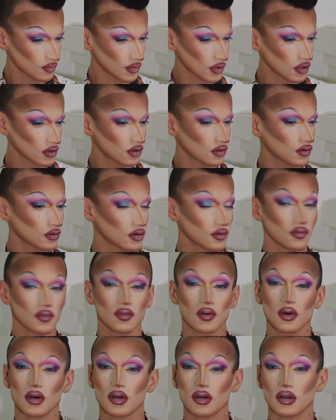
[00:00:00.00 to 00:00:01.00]

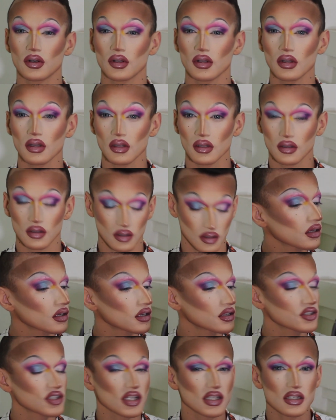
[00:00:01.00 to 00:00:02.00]
beautiful.
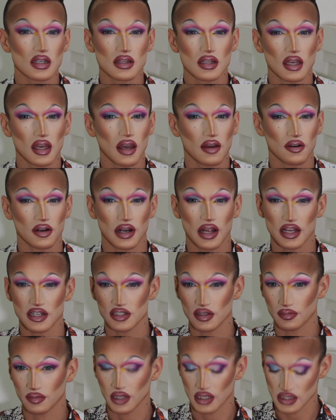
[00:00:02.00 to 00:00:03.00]
And just on the outer
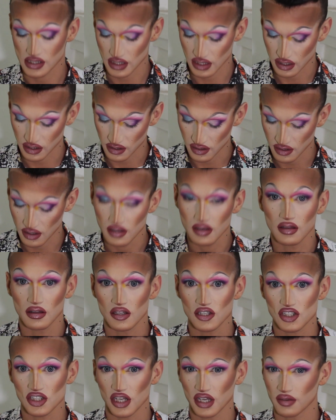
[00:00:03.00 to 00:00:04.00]
edge, I'm placing
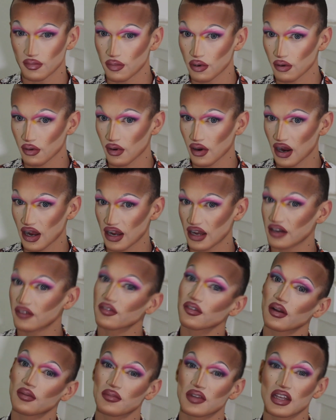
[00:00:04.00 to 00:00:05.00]
the shade Pride
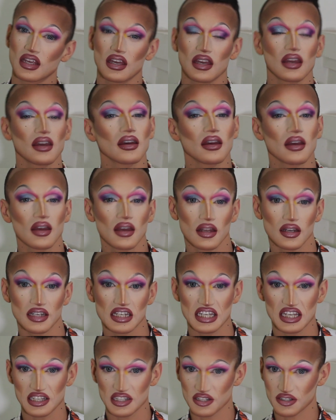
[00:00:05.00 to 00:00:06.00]
from the
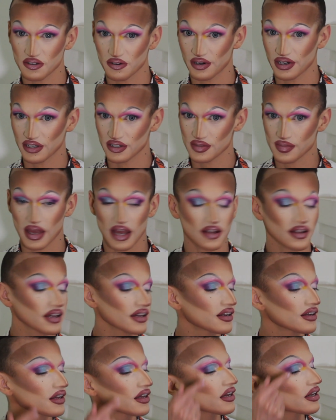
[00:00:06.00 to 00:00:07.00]
Nikkie Tutorials
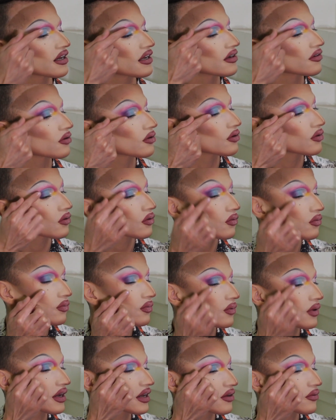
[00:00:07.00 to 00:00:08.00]
palette and
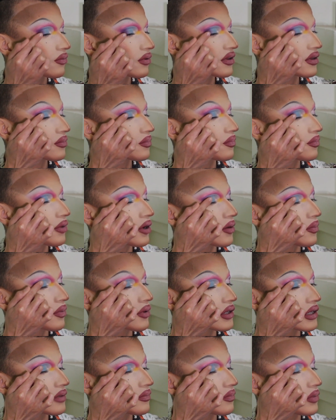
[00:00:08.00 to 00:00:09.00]
right where the
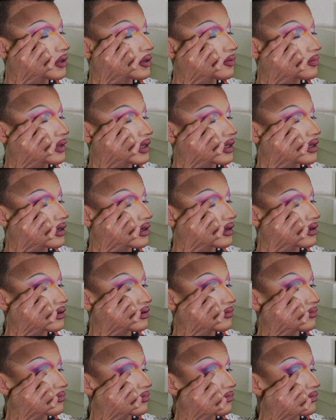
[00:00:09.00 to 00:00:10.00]
purple and blue meet.
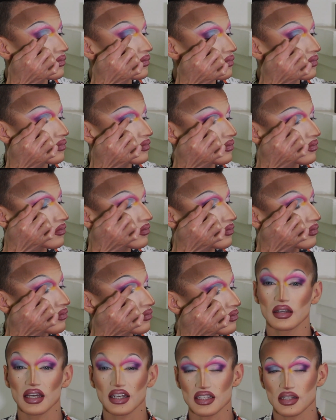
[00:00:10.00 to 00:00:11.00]

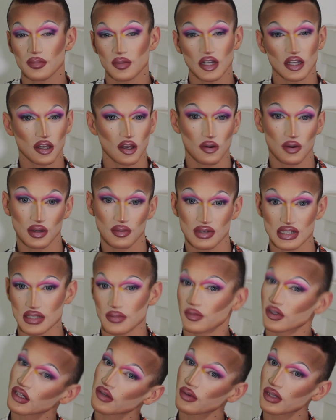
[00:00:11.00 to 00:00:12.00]
Next, I'm gonna go in with
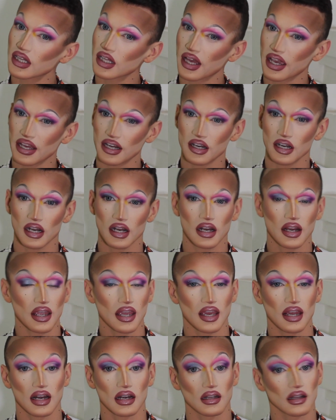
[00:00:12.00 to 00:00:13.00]
some liquid liner
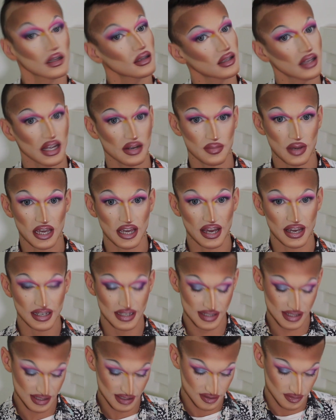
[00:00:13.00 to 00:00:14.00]
and line my
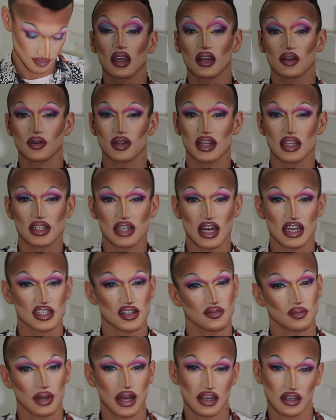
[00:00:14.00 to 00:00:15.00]
eyes. And with a dash
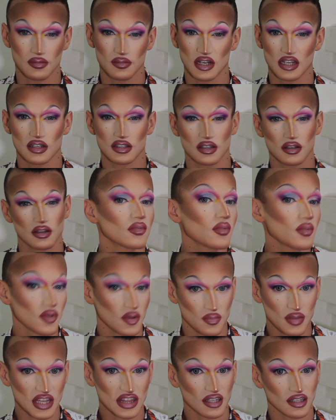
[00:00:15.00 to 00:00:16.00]
of black, I'm gonna
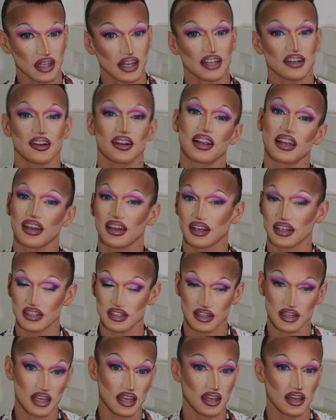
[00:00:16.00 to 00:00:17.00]
meet the liner and
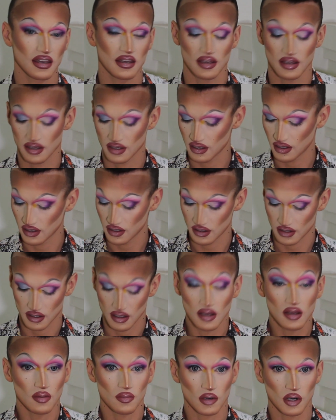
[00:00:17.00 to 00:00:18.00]
the
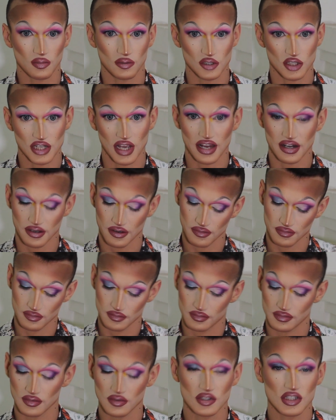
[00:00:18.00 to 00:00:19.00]
purple shadow,
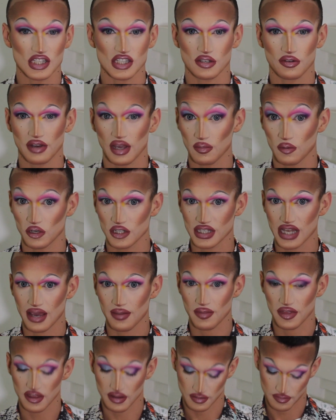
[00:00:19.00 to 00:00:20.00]
just to create more
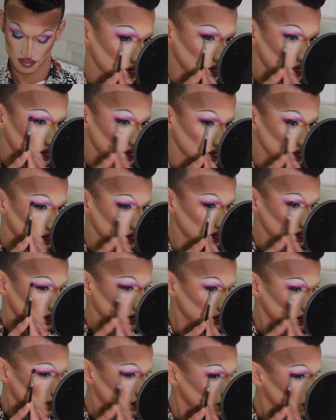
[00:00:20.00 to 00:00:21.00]
depth. And now I'm going back
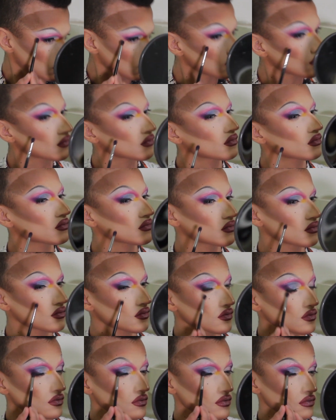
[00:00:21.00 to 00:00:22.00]
in with some purple
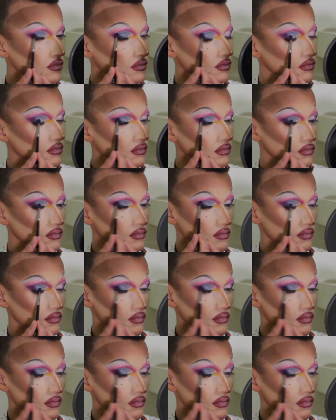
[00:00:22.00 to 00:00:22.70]
and blending that up.